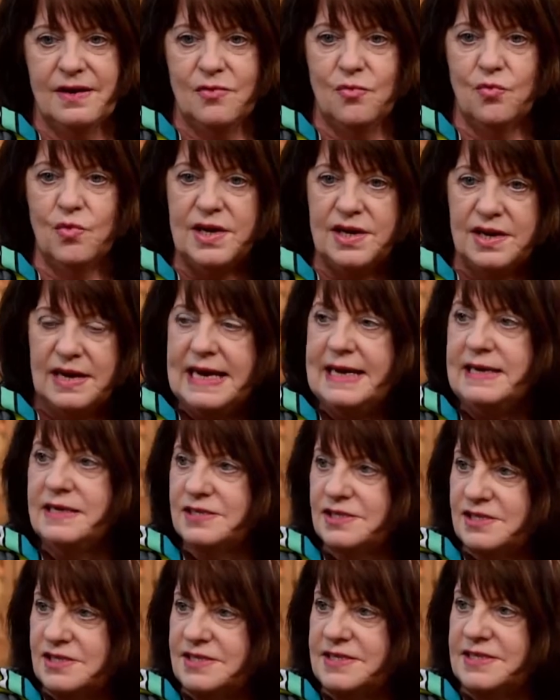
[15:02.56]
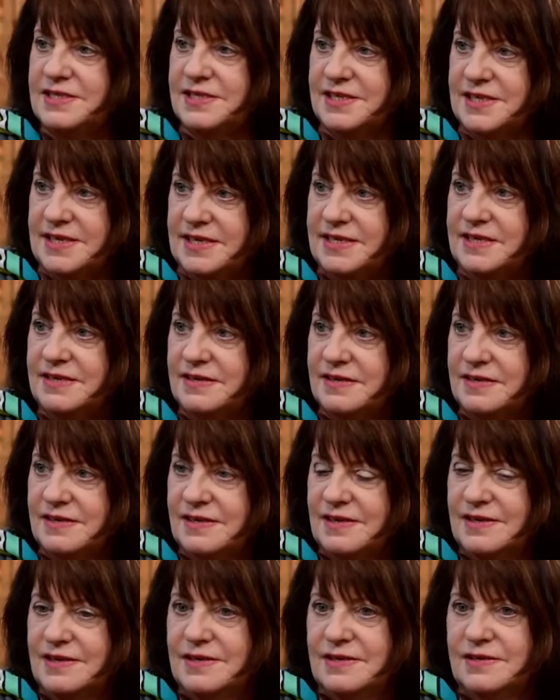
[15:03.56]
We need, as a city,
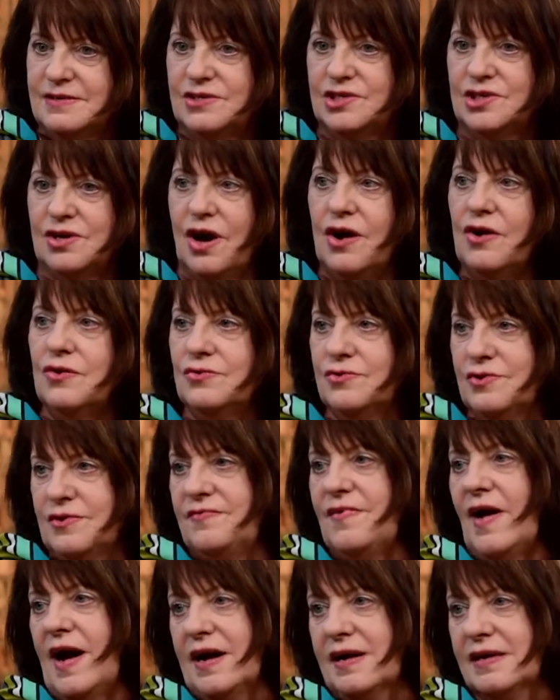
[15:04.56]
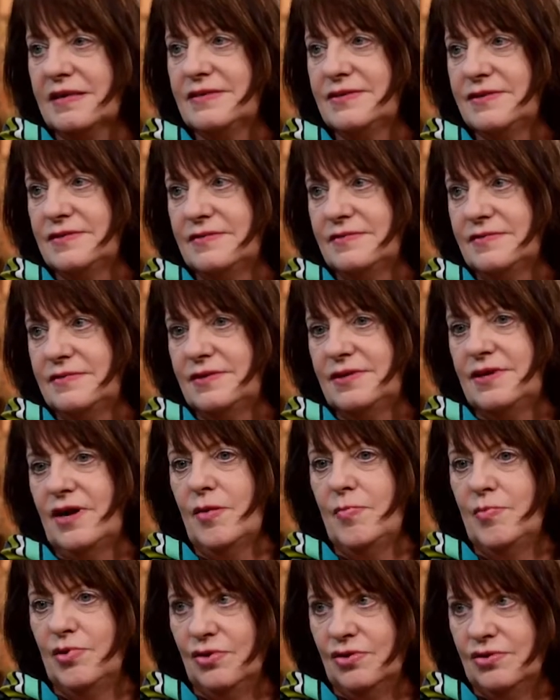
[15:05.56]
to own the fact that
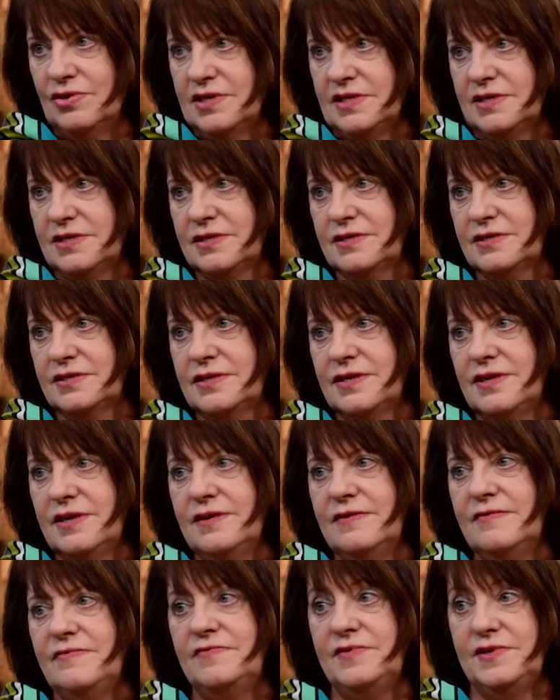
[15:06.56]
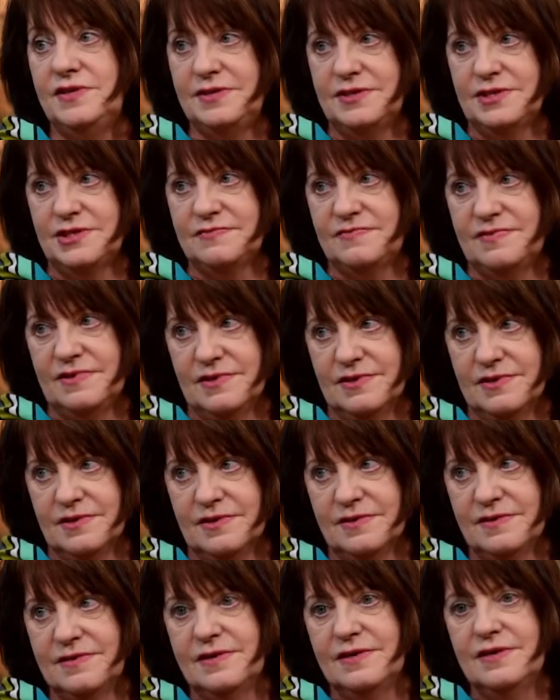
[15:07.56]
our poorest, furthest flung,
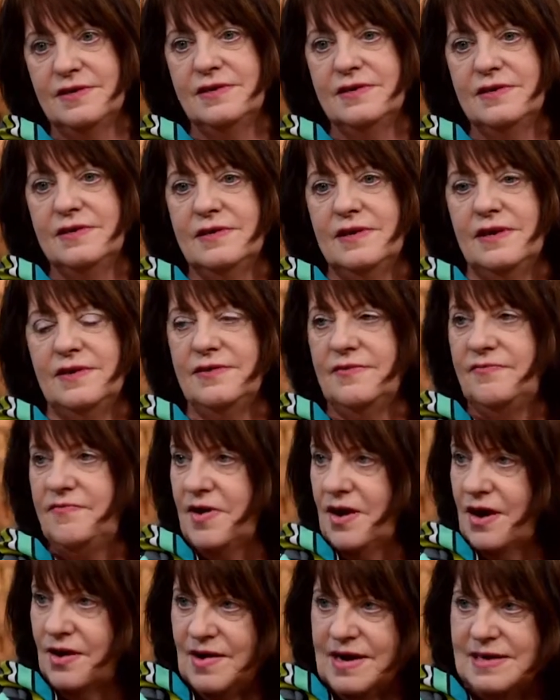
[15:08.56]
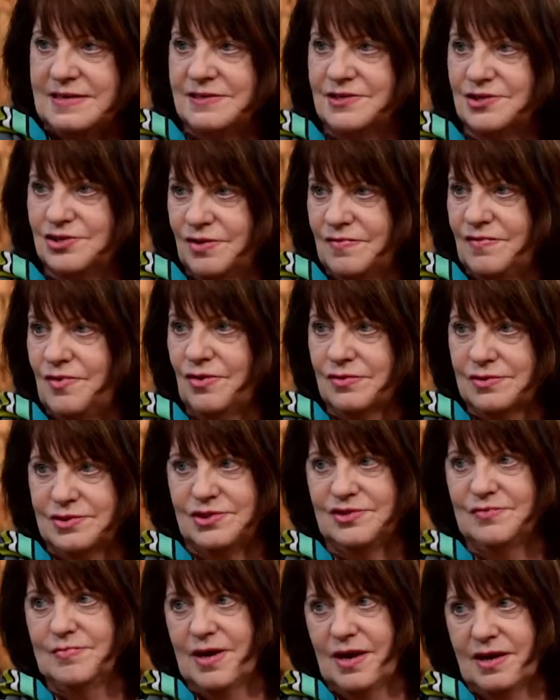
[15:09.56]
at the far ends of long
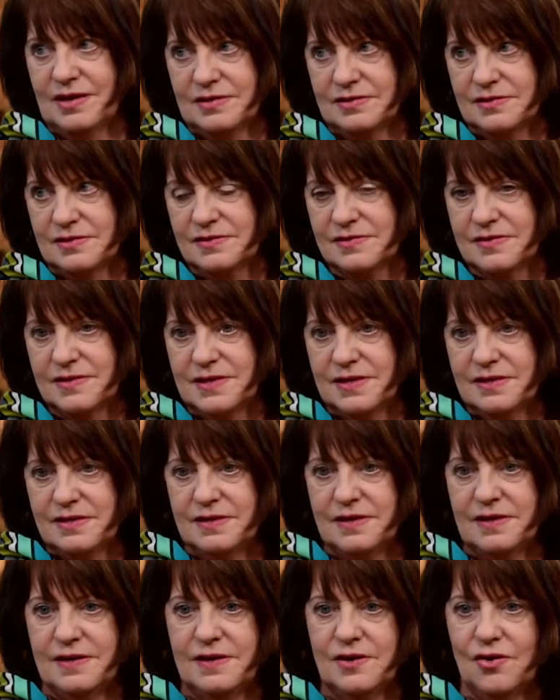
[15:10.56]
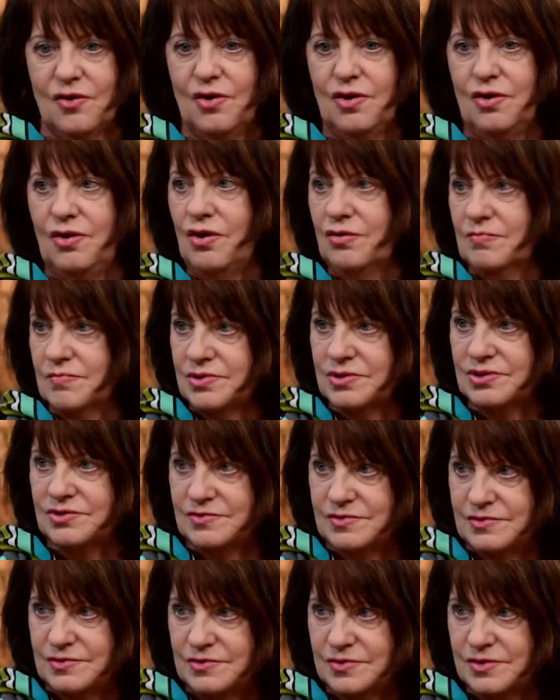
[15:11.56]
tube lines or long bus
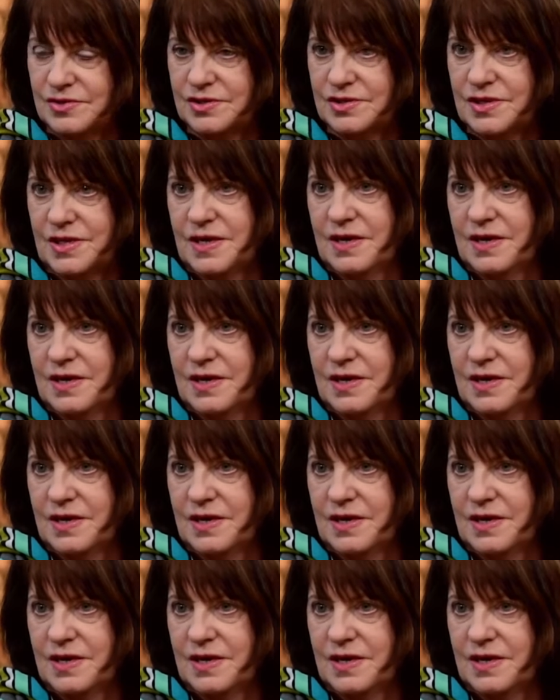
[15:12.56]
routes,